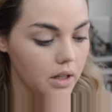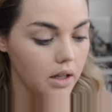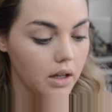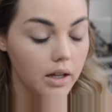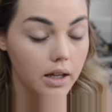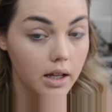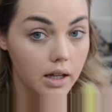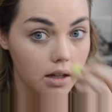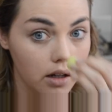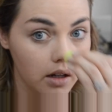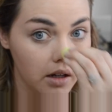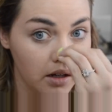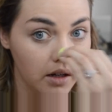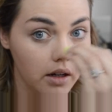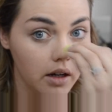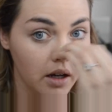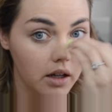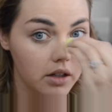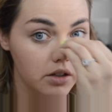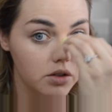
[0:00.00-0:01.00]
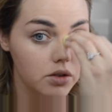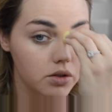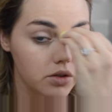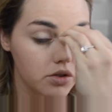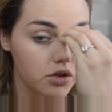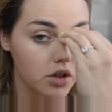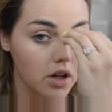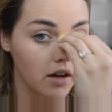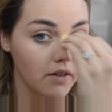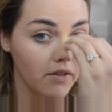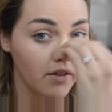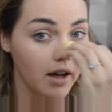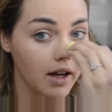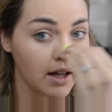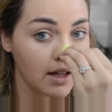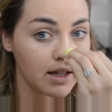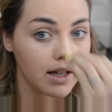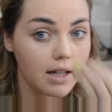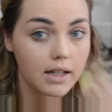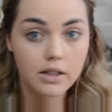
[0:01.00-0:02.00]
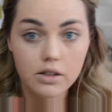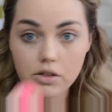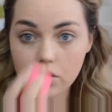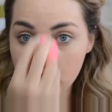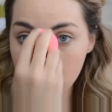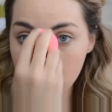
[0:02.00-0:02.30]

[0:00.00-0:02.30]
Again, not too strong of a highlight,